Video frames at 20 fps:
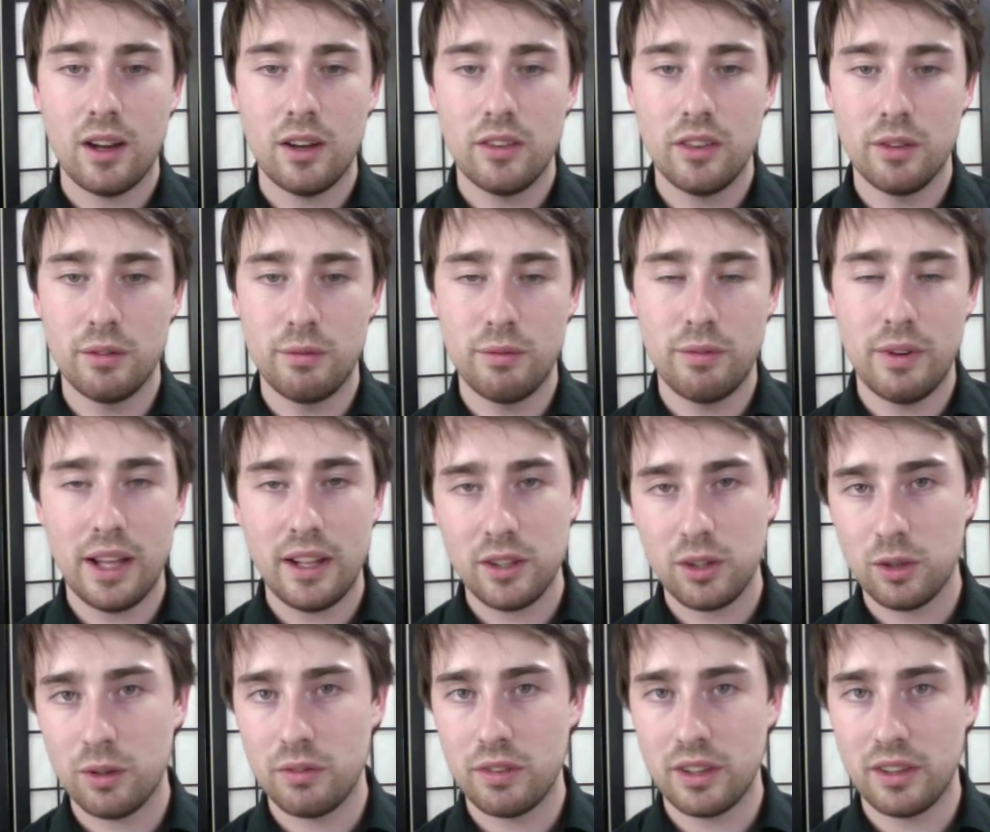the
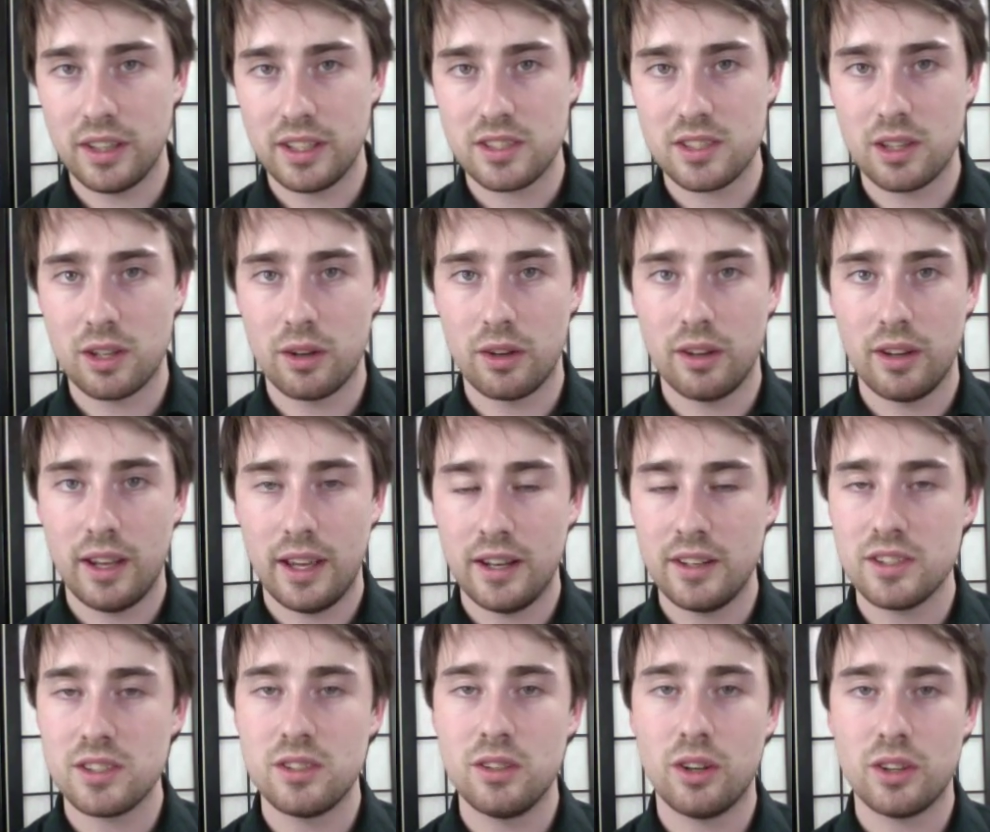value of the links though, and
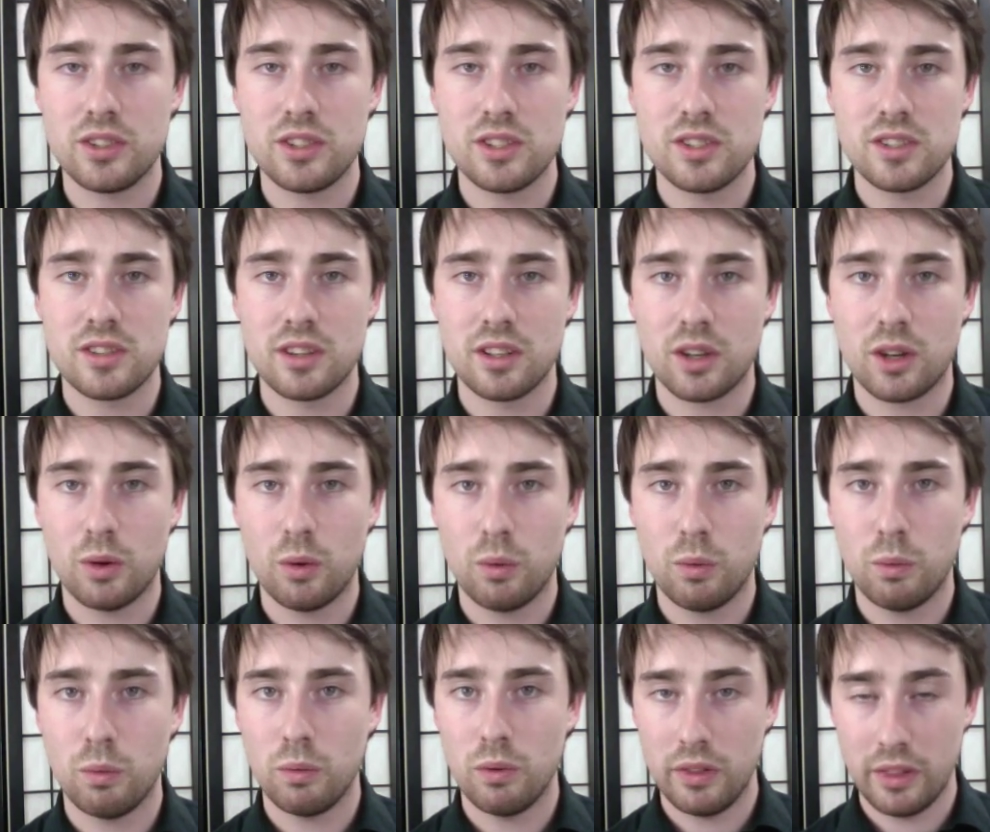it's not just
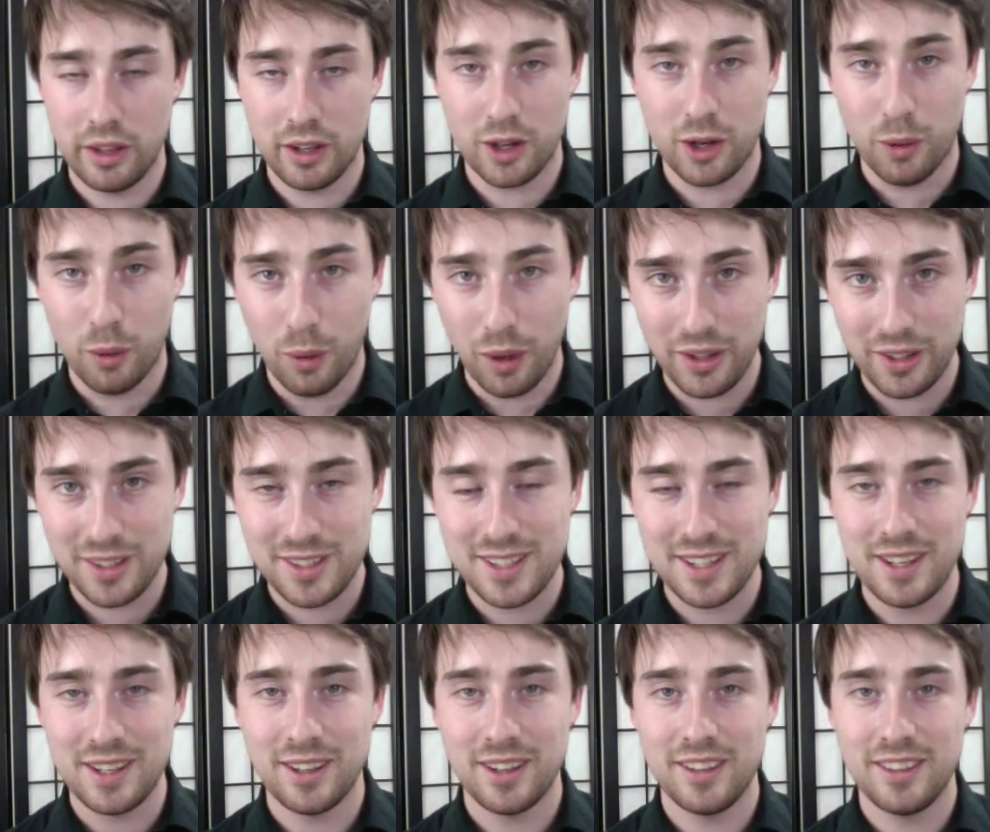the
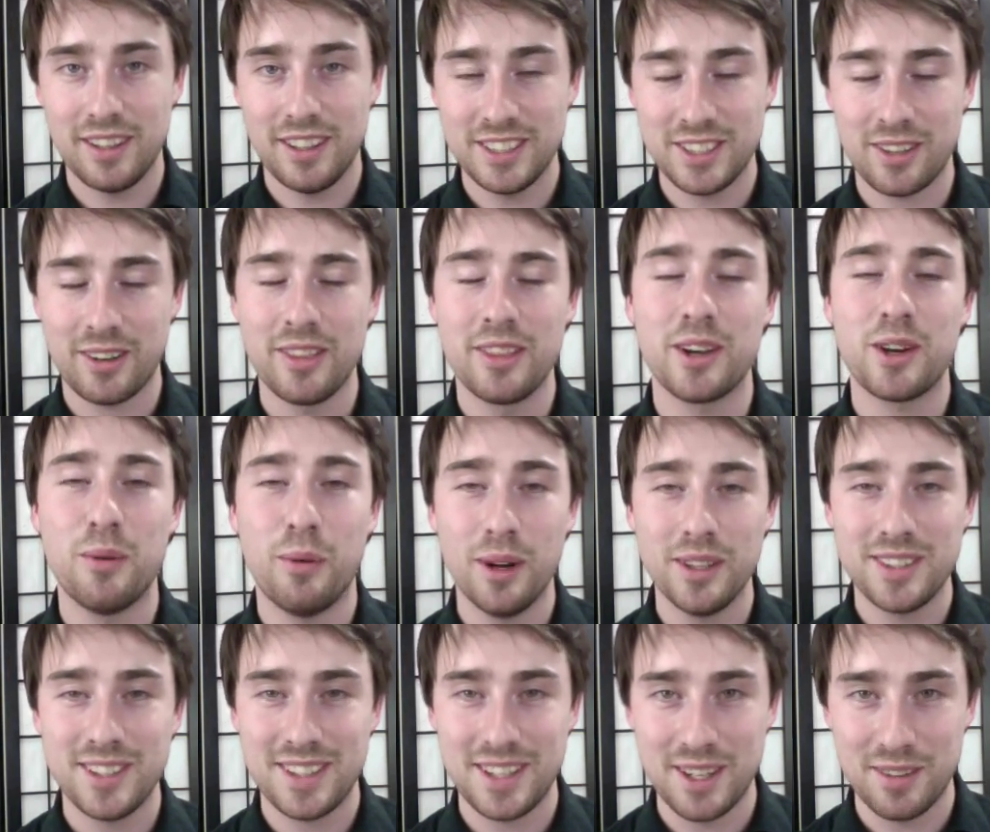quantity
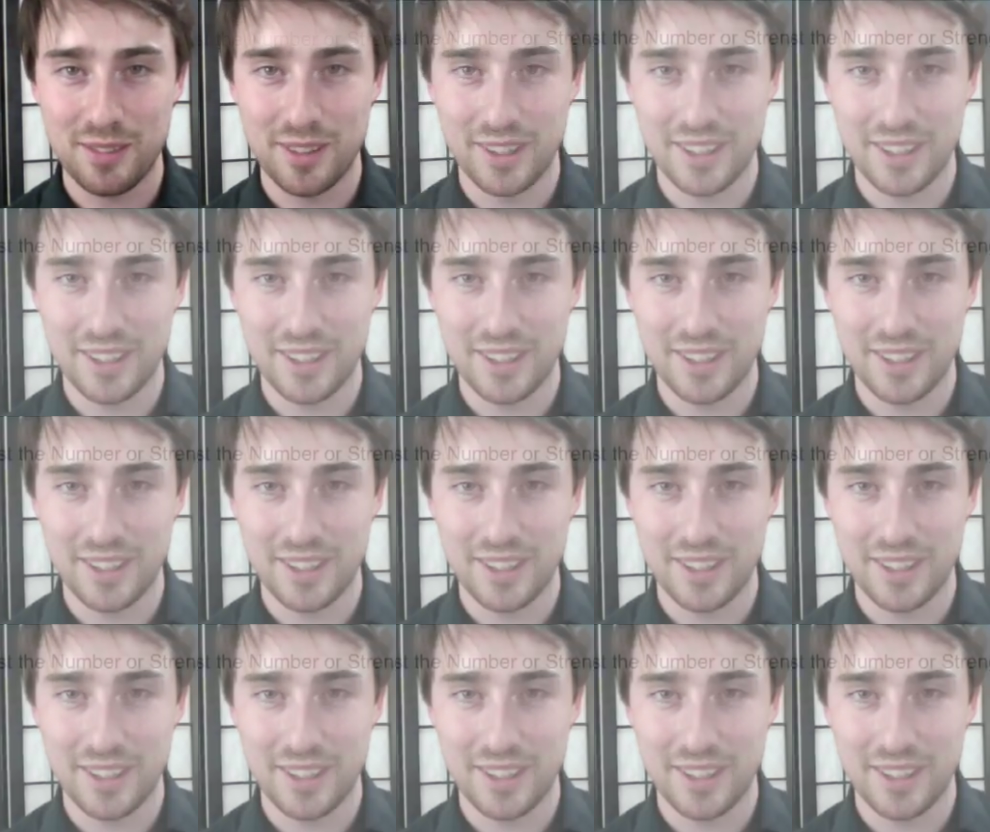of the